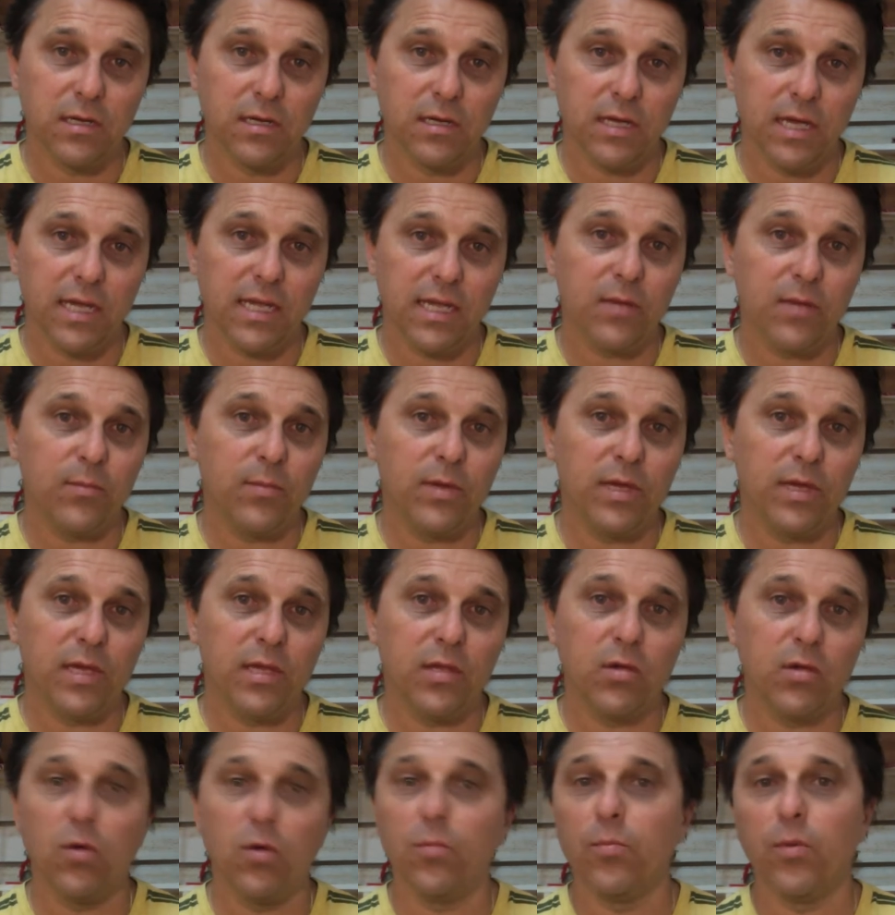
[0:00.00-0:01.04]
It can be
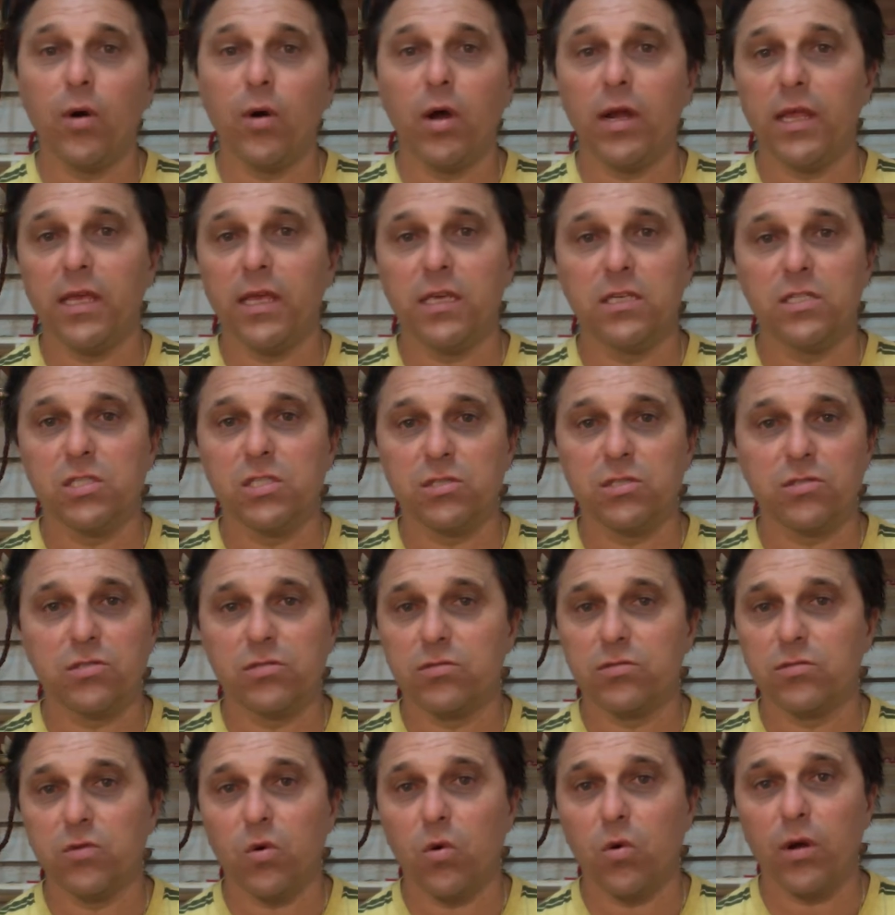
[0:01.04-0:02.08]
your body is
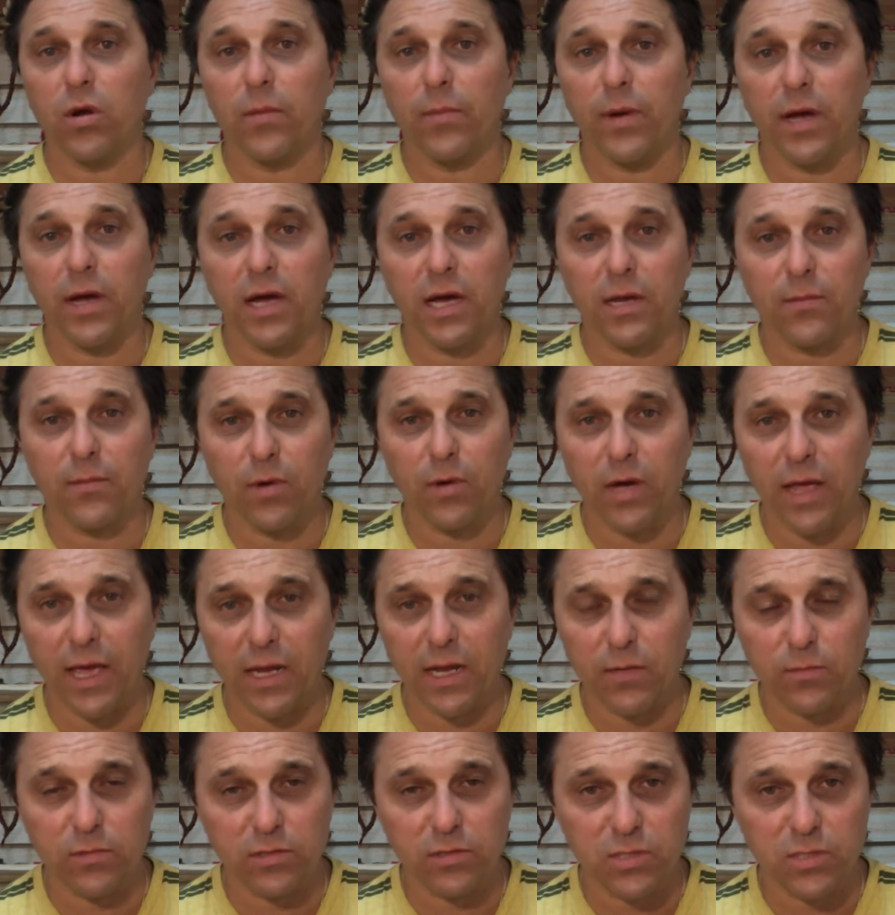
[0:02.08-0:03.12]
torn apart by
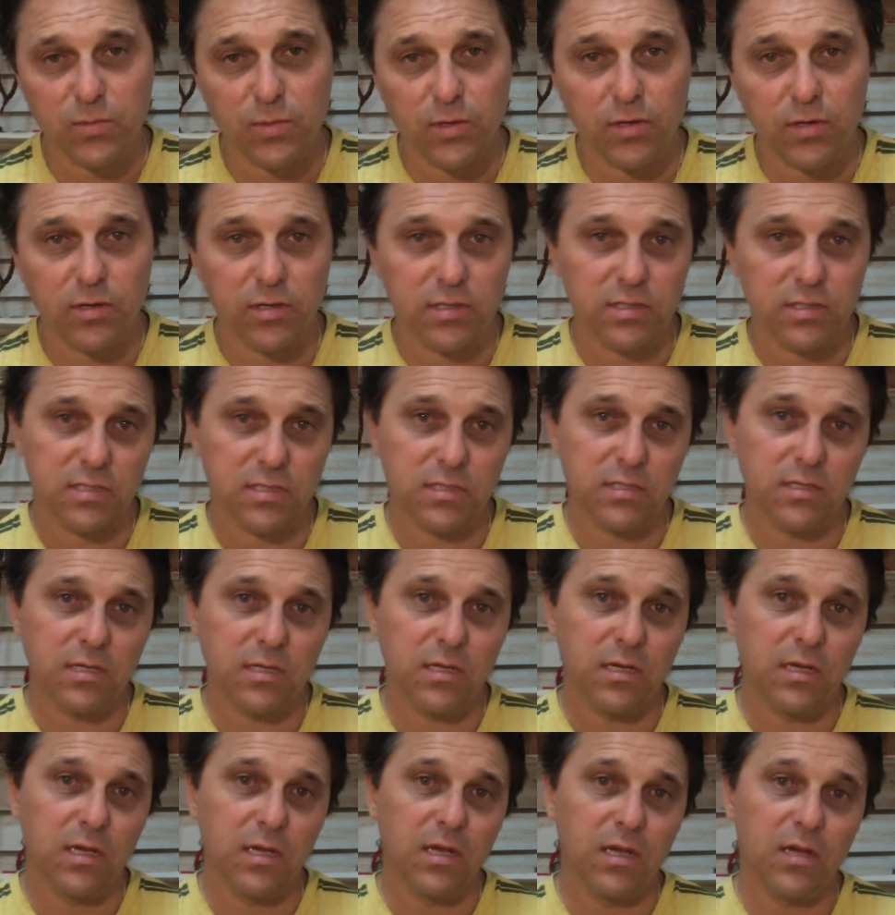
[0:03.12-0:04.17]
animal spirits.
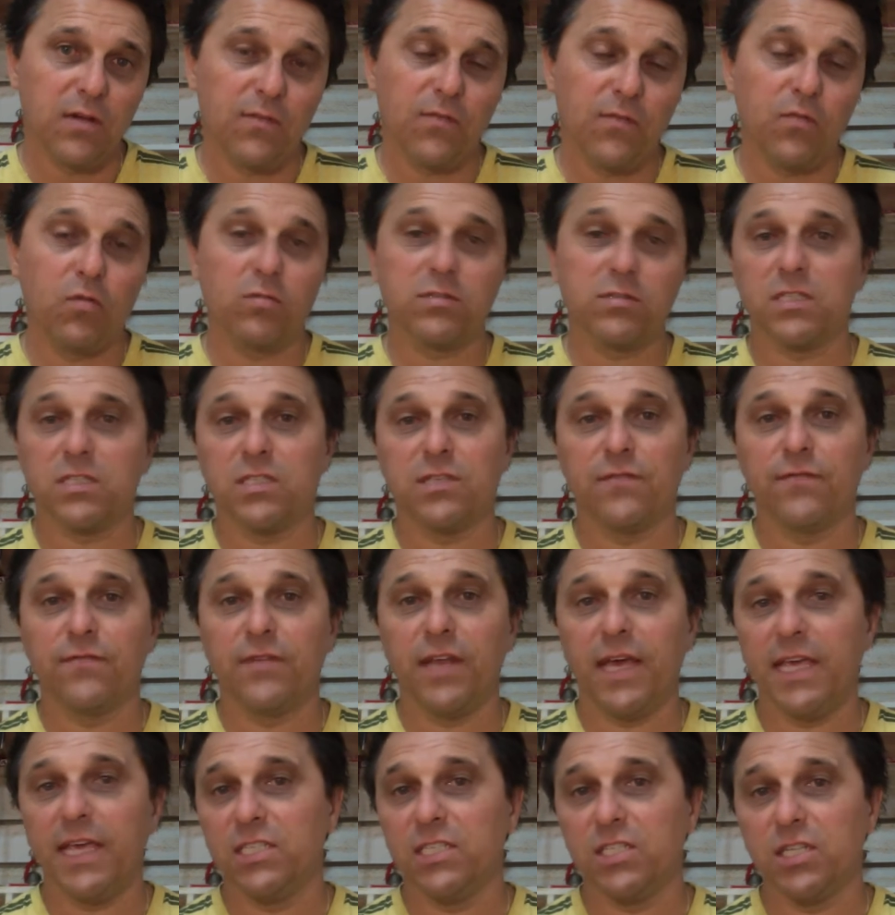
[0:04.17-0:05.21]
Forces of
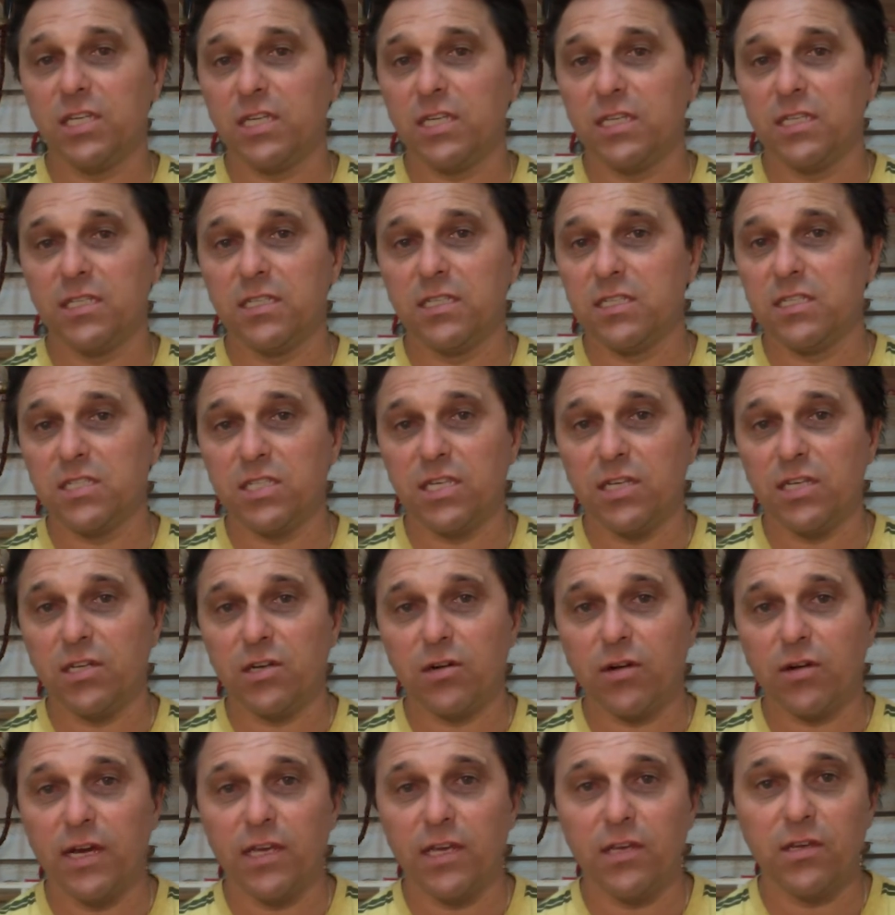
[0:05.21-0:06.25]
nature can
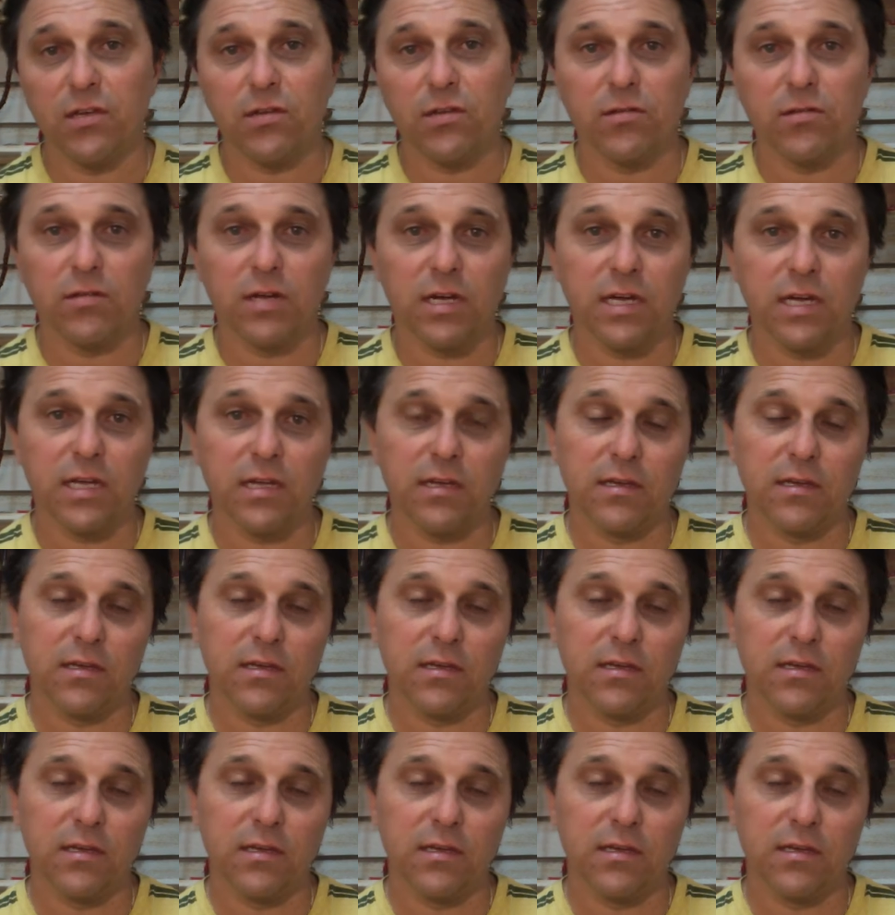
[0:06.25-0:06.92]
disintegrate you like